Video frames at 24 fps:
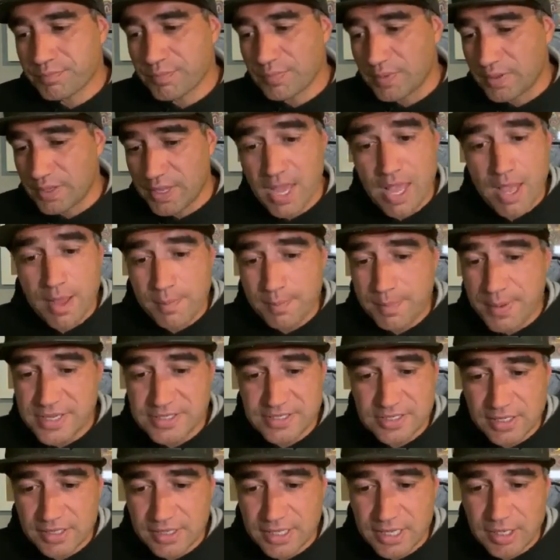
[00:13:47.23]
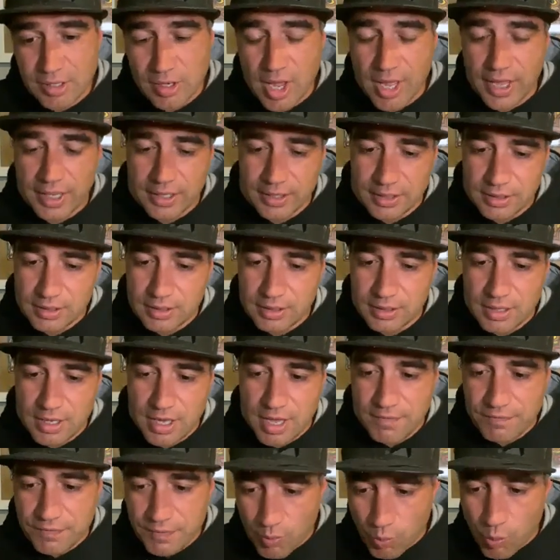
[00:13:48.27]
basically,
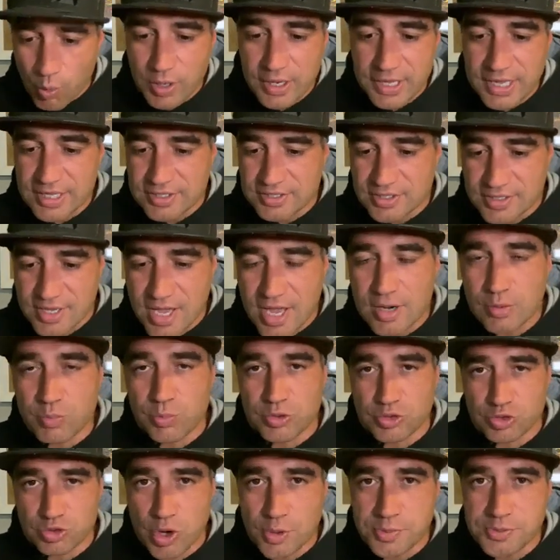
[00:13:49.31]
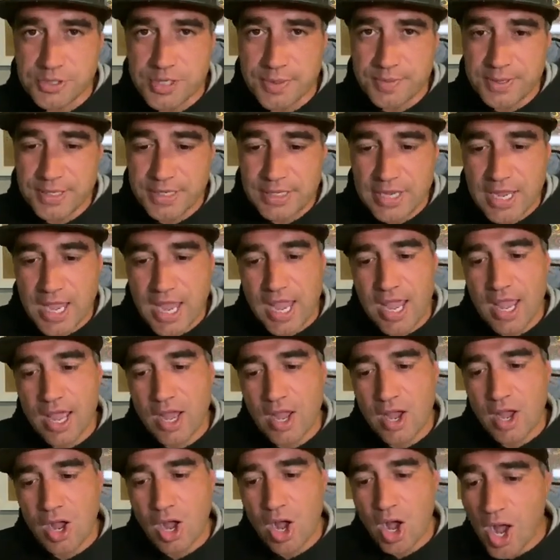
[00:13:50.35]
if you want to get started with dropshipping,
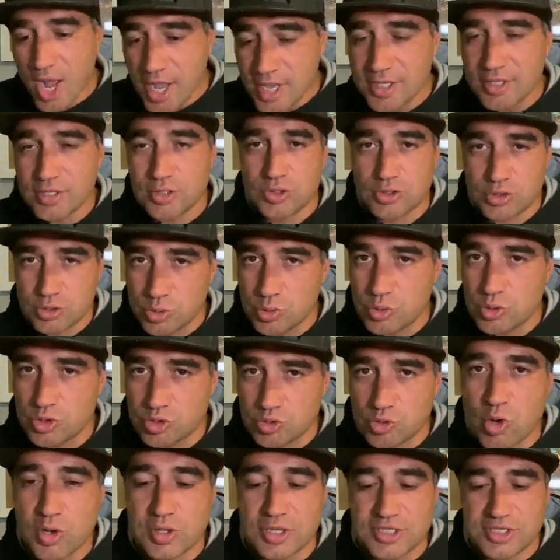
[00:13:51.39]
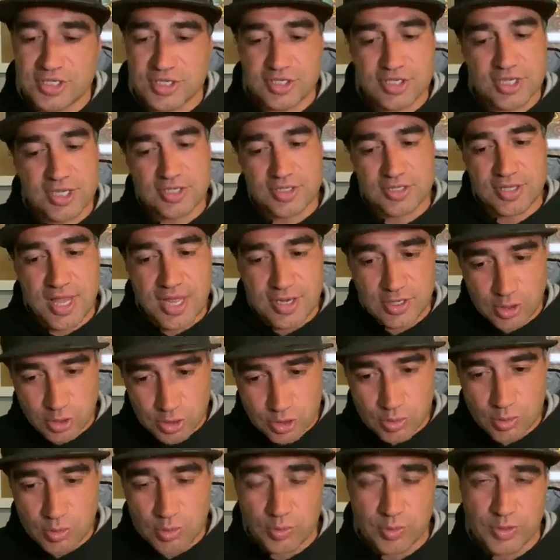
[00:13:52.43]
I do strongly suggest that you
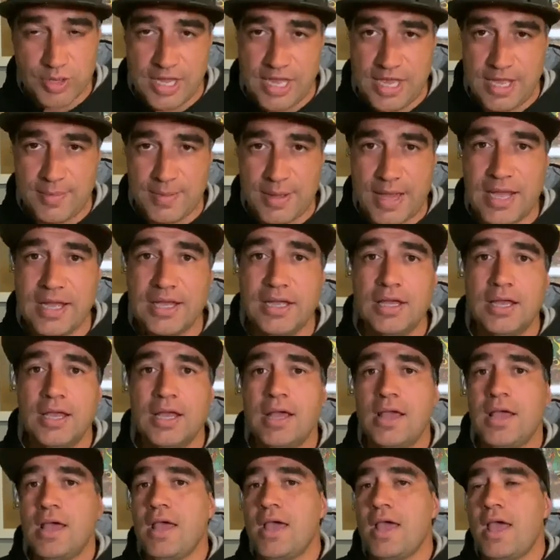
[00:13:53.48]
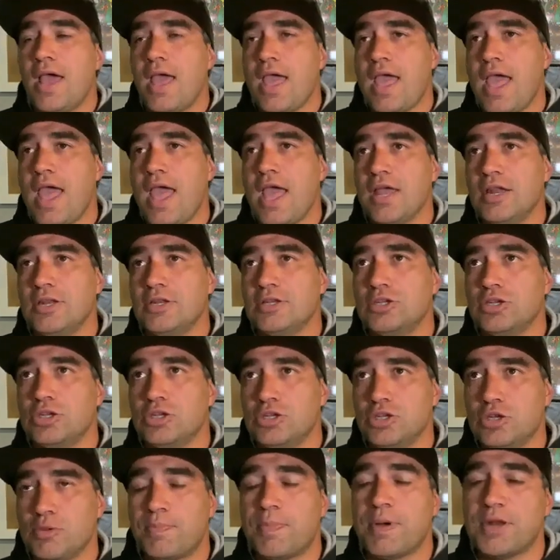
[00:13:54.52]
do it with eBay,
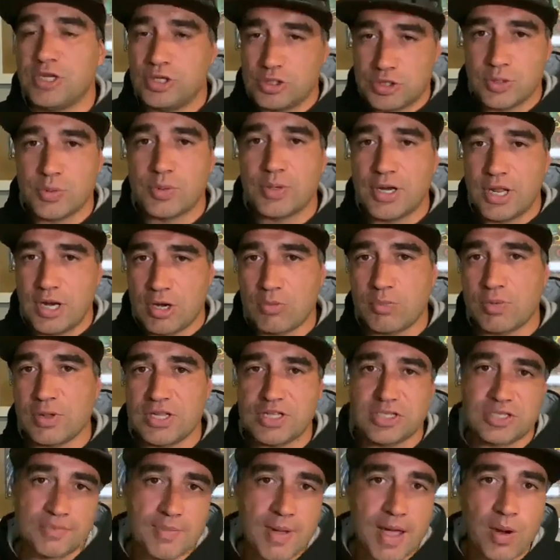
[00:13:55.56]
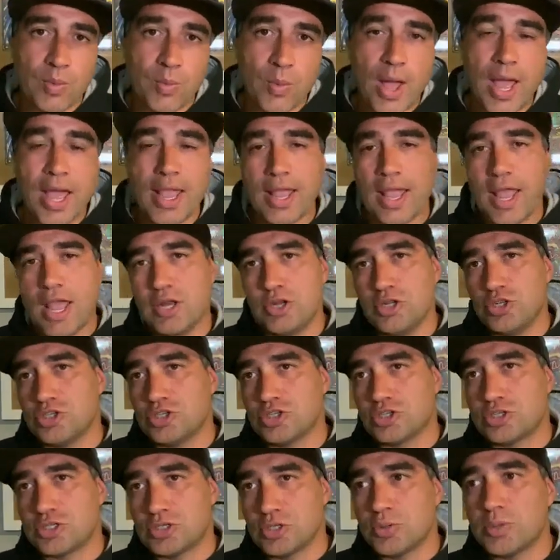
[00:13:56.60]
but you do it in a really smart way, and you
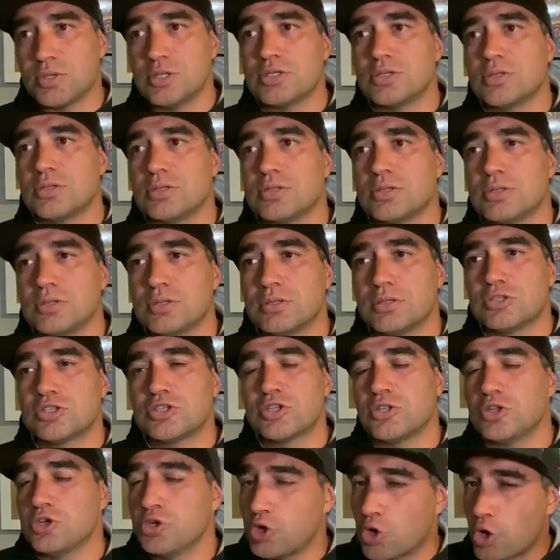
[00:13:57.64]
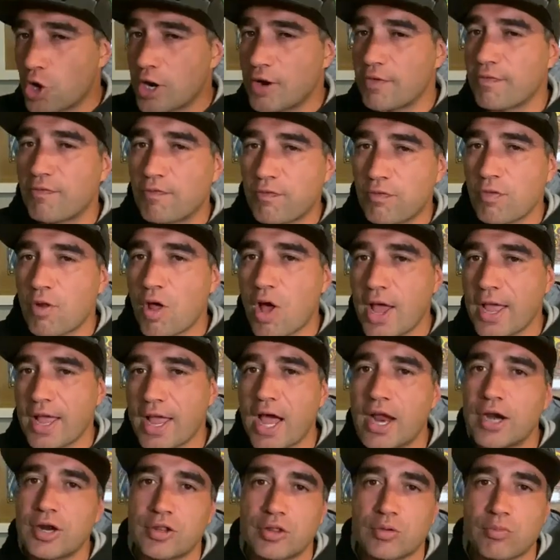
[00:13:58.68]
just do it so that you kind of fly
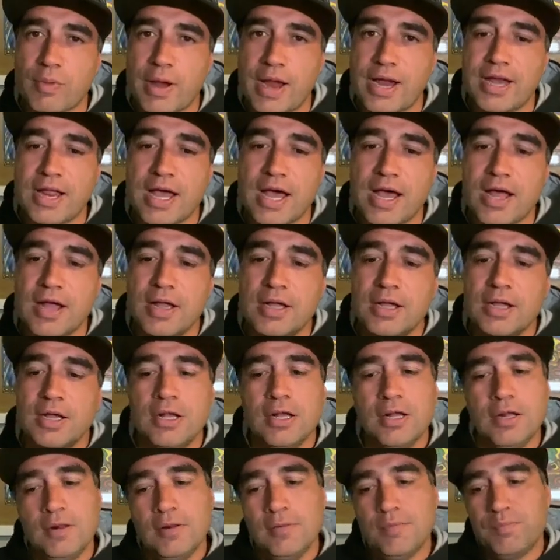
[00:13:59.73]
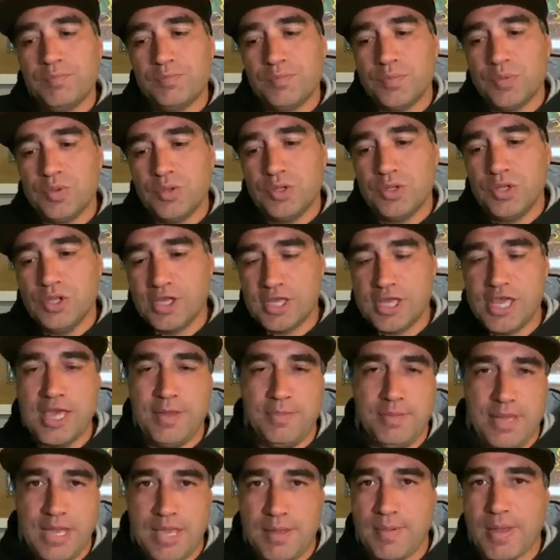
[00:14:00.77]
under the radar. You
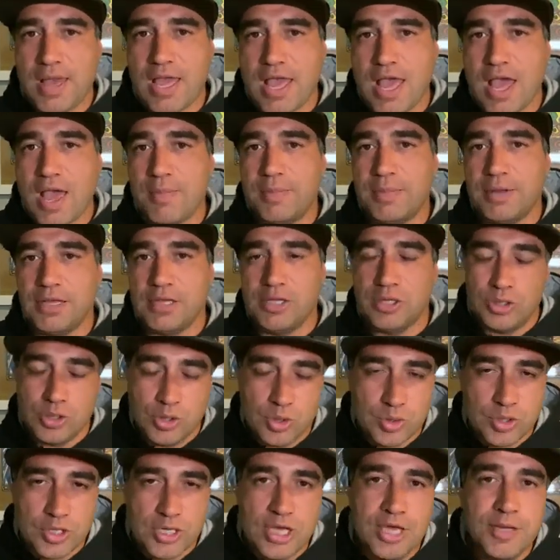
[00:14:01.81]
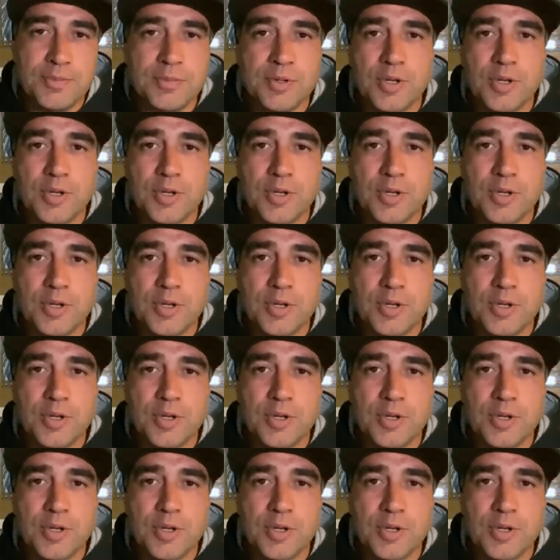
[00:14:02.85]
keep eBay happy, you keep your